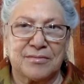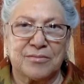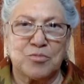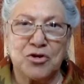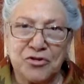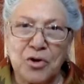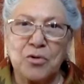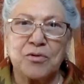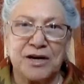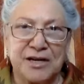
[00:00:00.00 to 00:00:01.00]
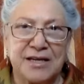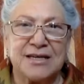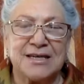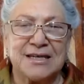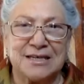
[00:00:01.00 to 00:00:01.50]
was already
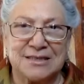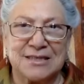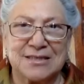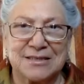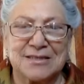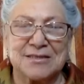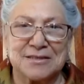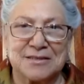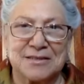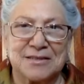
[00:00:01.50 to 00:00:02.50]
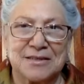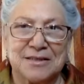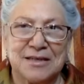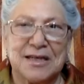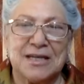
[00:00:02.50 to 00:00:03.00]
in existence,
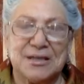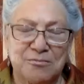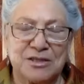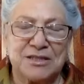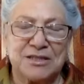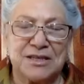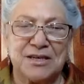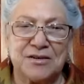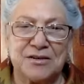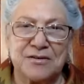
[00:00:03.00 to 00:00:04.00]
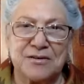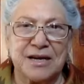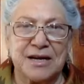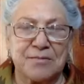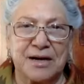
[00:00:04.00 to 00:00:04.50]
and it was here
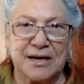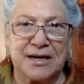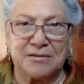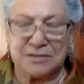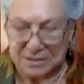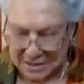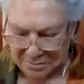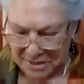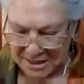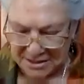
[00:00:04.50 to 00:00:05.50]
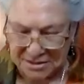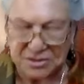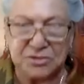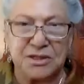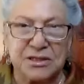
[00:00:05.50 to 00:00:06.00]
at my house on Main
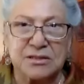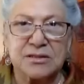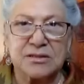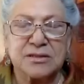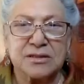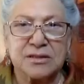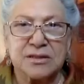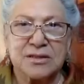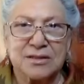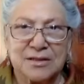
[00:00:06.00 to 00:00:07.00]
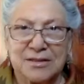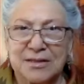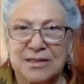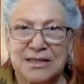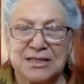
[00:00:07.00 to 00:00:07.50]
Street.
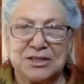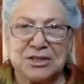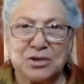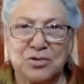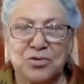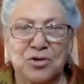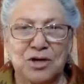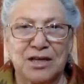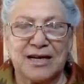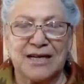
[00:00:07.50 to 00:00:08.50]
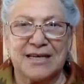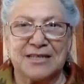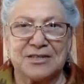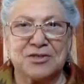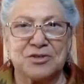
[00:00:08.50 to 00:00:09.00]
And so all I
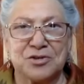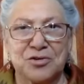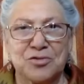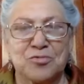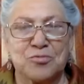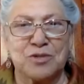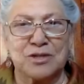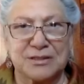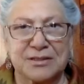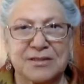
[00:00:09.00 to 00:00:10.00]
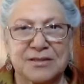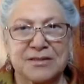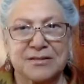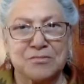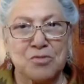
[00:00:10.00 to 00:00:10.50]
had to do was
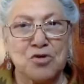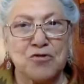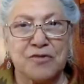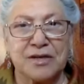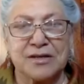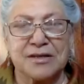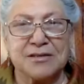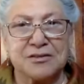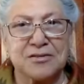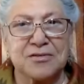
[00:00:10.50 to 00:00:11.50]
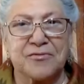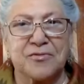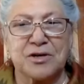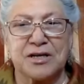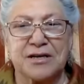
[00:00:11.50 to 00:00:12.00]
move it into the
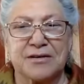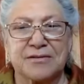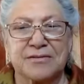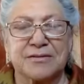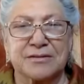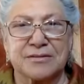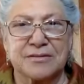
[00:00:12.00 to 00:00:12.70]
40 acres.